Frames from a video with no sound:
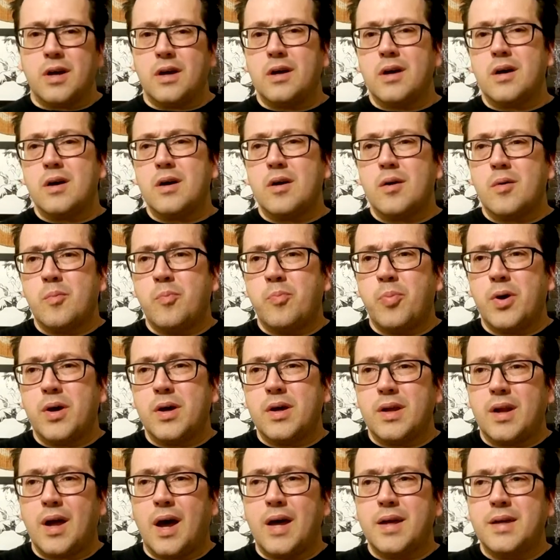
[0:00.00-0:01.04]

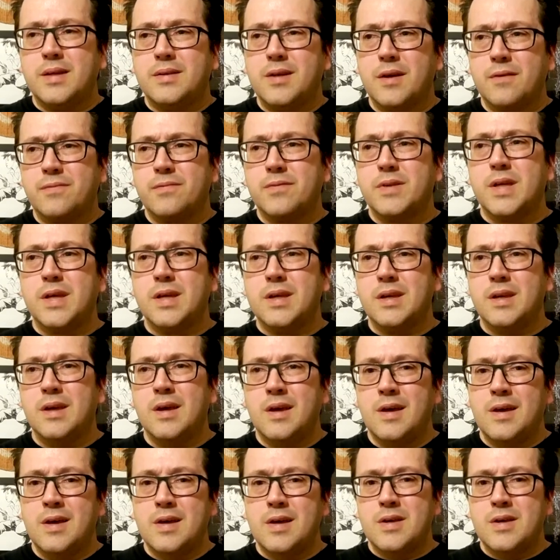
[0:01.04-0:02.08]
but I definitely
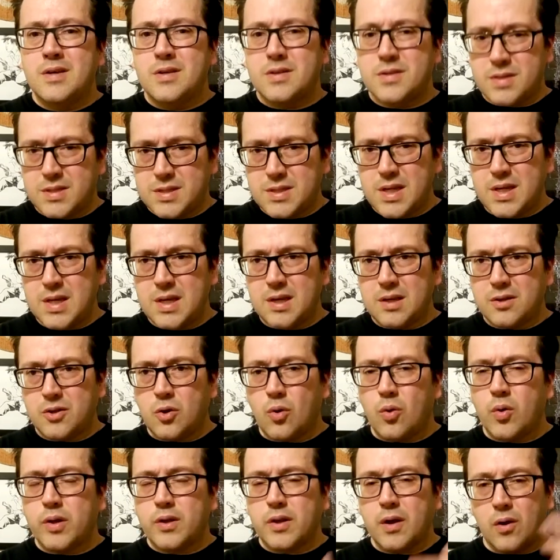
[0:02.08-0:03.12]
see it
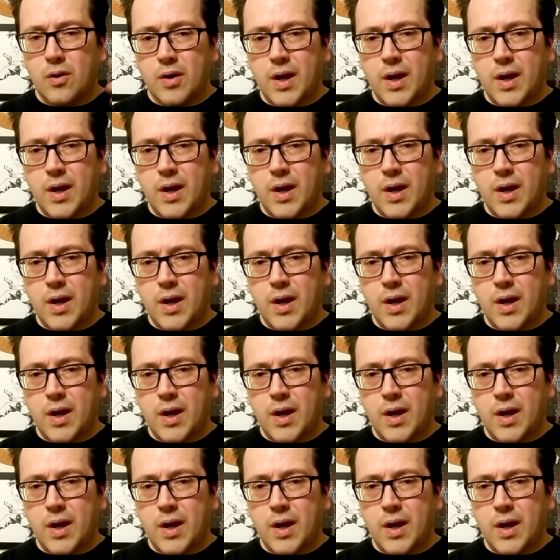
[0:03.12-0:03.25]
going there.